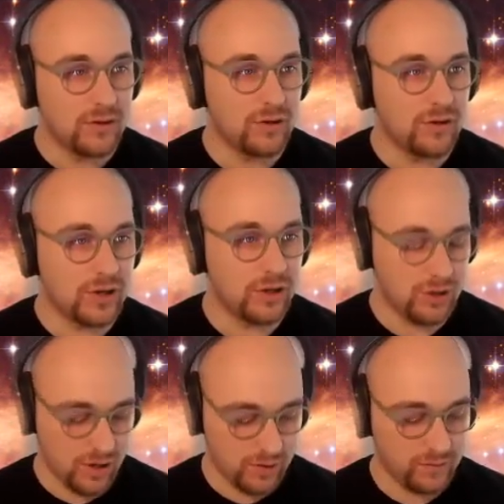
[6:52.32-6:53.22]
you
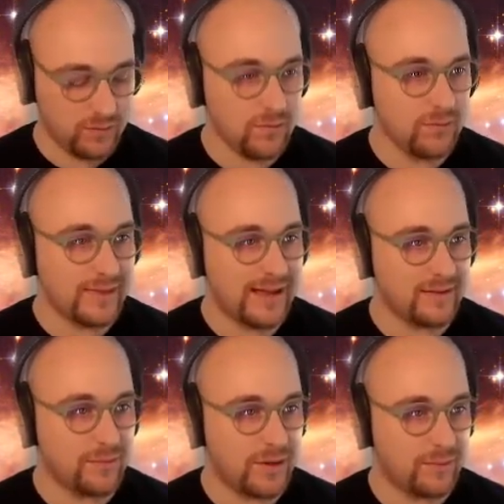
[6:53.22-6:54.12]
can use, oh, that
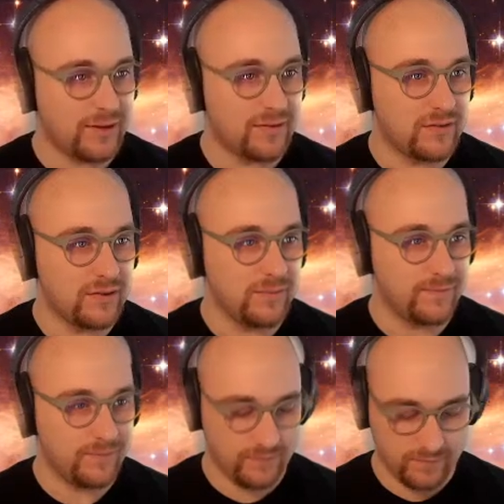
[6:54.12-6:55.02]
isn't what I wanted to do.
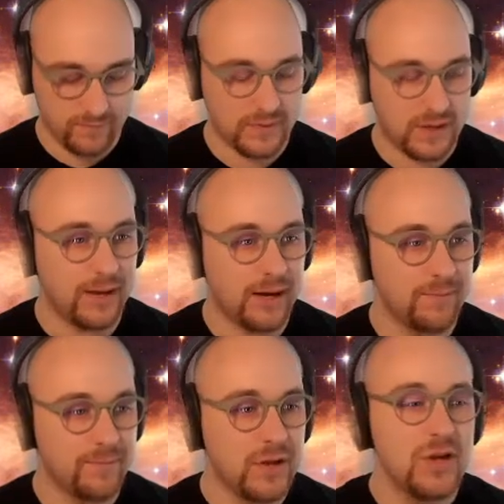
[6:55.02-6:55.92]
Here we are.
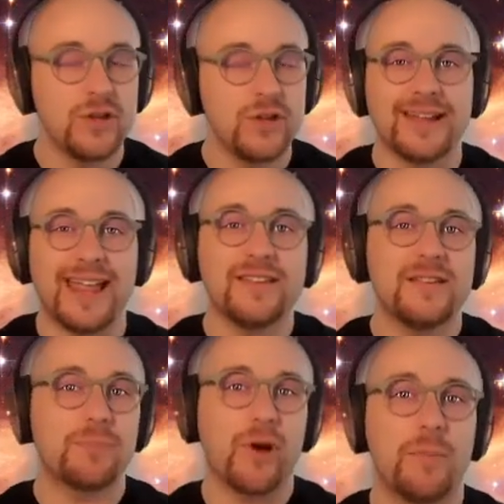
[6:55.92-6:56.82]
You can enter
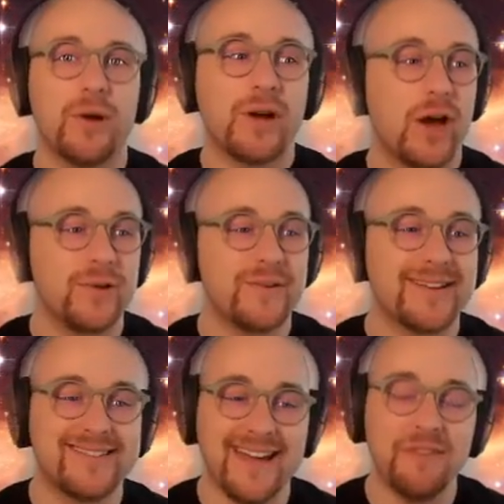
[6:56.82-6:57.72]
promo code
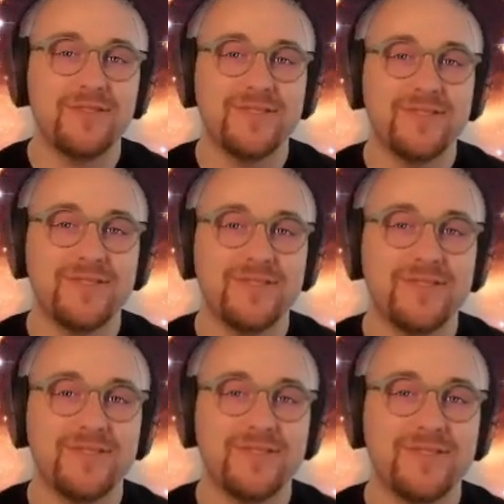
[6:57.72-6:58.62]

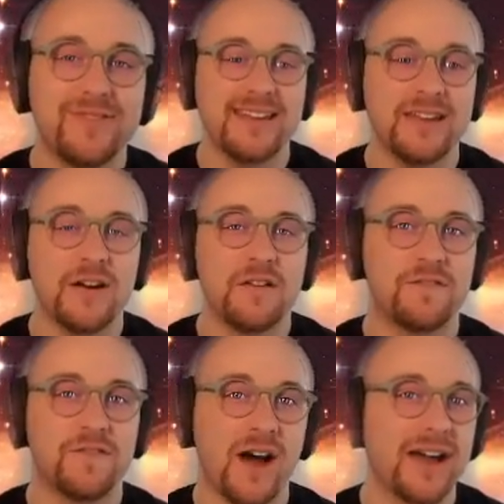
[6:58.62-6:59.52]

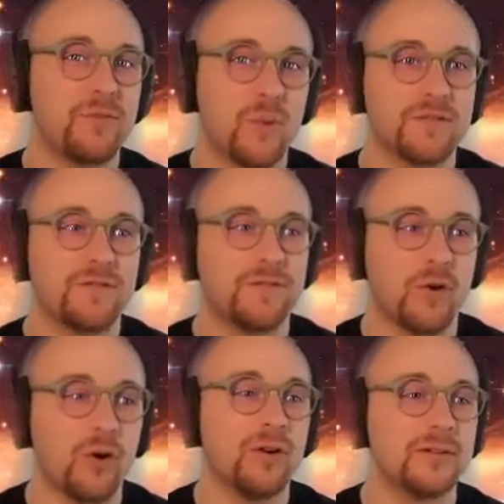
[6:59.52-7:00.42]

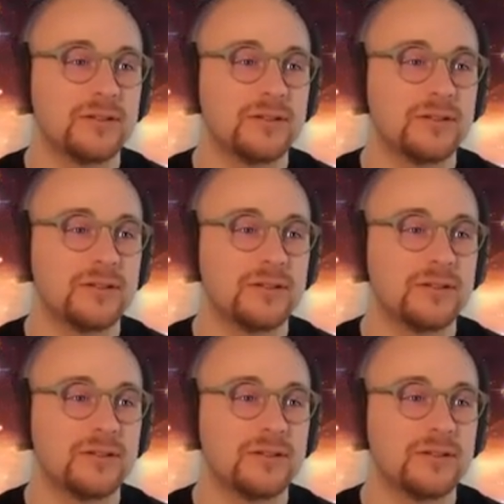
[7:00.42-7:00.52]
DevDayC514.